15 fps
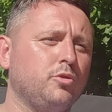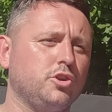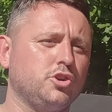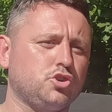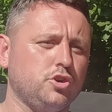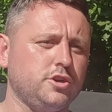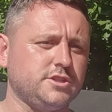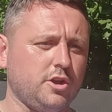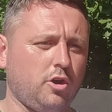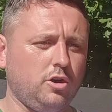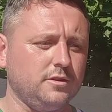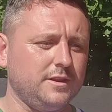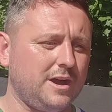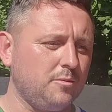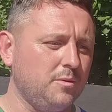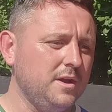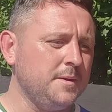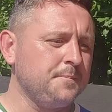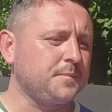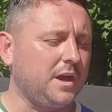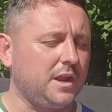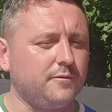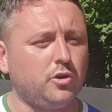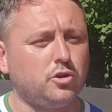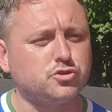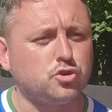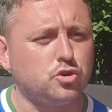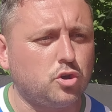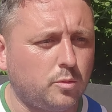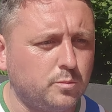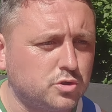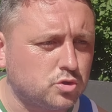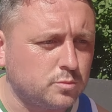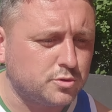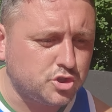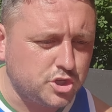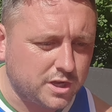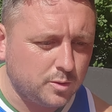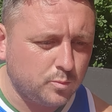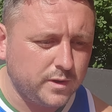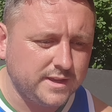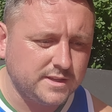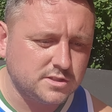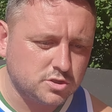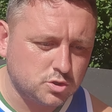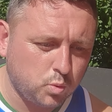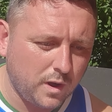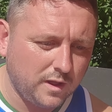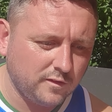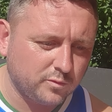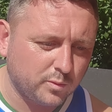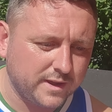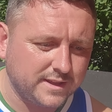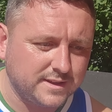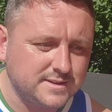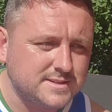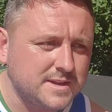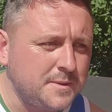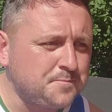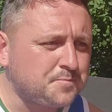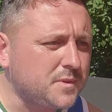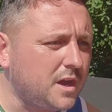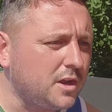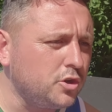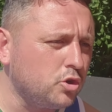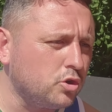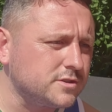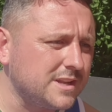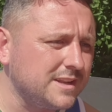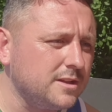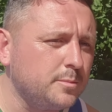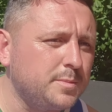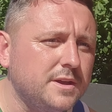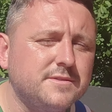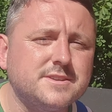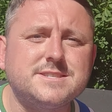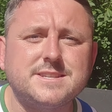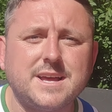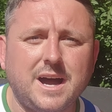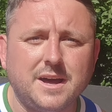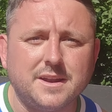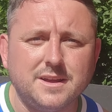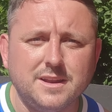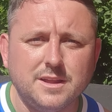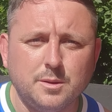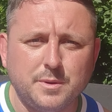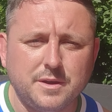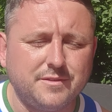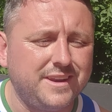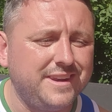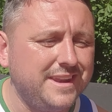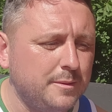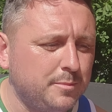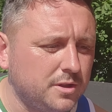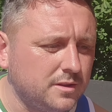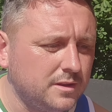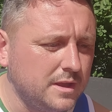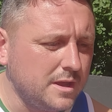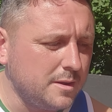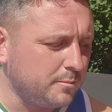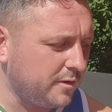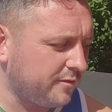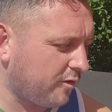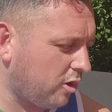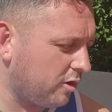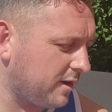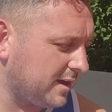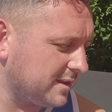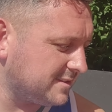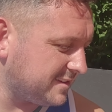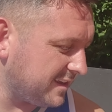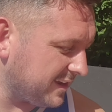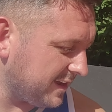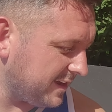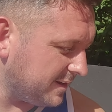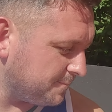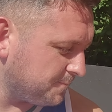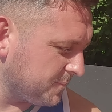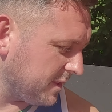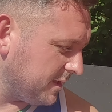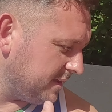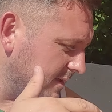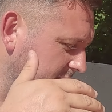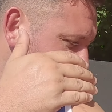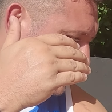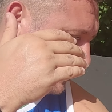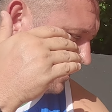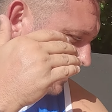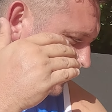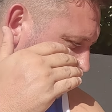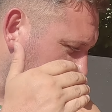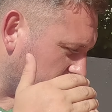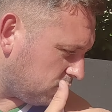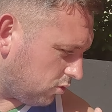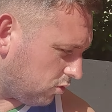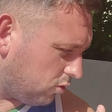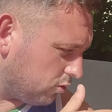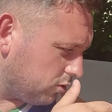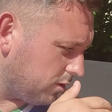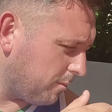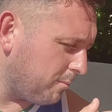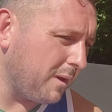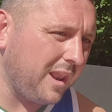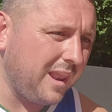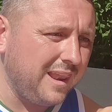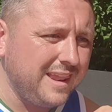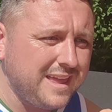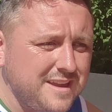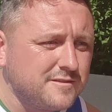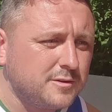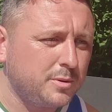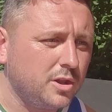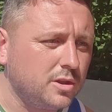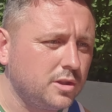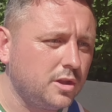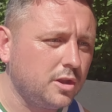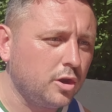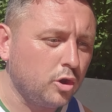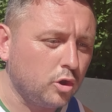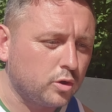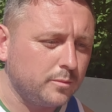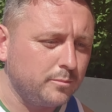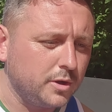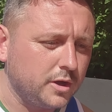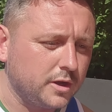I'm going to show you it all now. And I've also gone with some chicken wings, twelve wings, you know, as a little bit of a starter, a little bit of a nibble before I dig in to this unbelievable looking